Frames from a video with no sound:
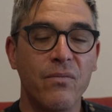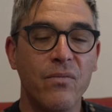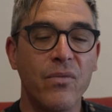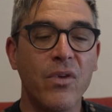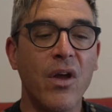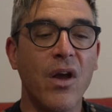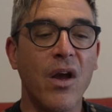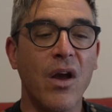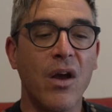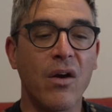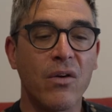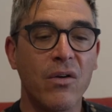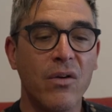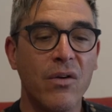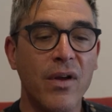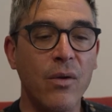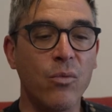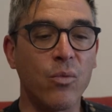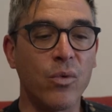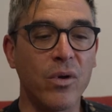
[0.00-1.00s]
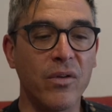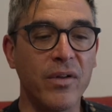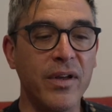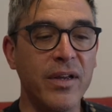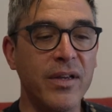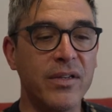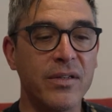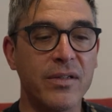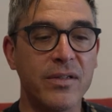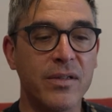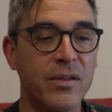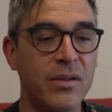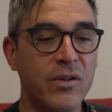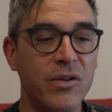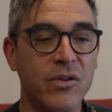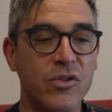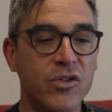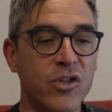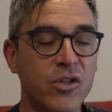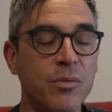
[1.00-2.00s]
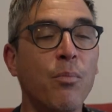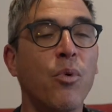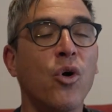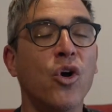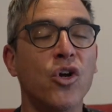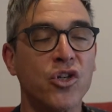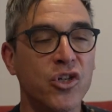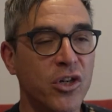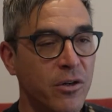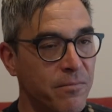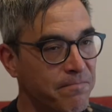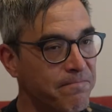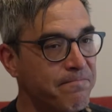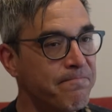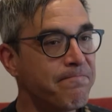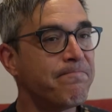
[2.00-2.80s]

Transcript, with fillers: yeah, and really just push them,